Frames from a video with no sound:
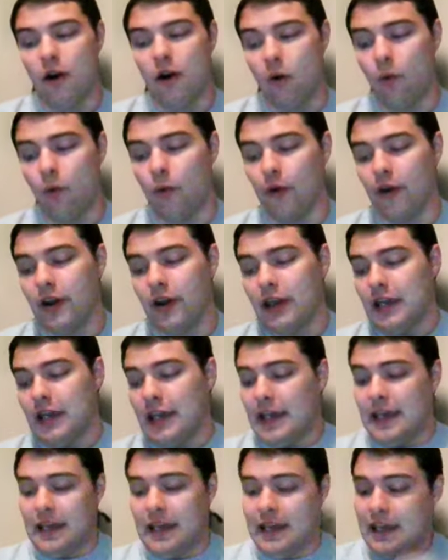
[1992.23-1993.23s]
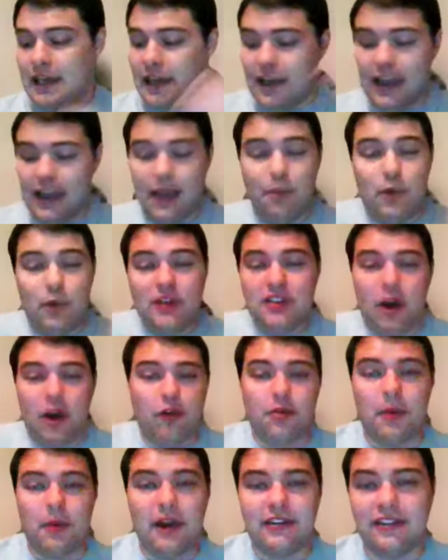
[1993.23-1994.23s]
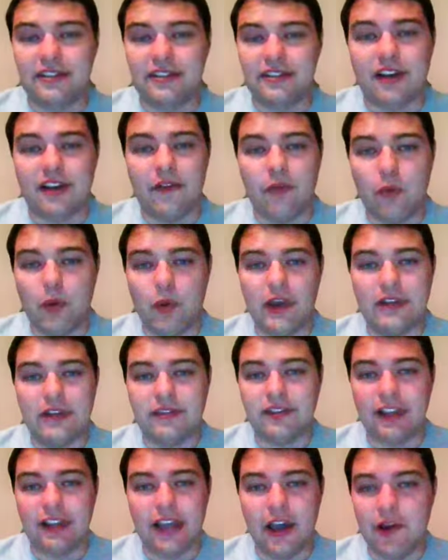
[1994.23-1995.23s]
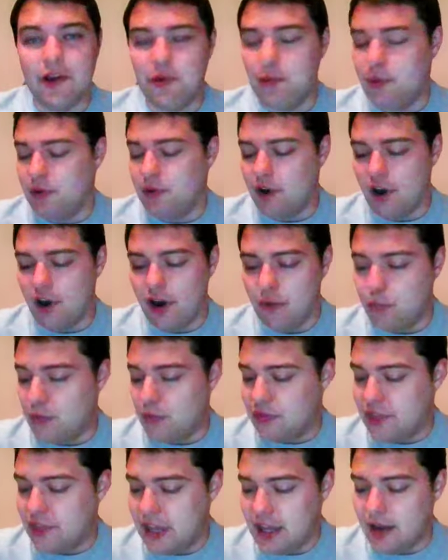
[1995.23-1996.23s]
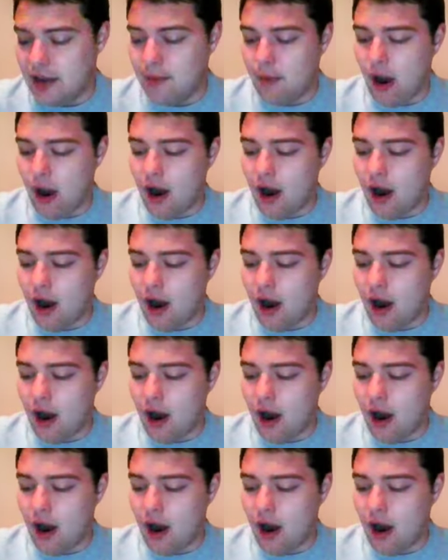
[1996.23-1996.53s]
And we talked about this several weeks ago with them.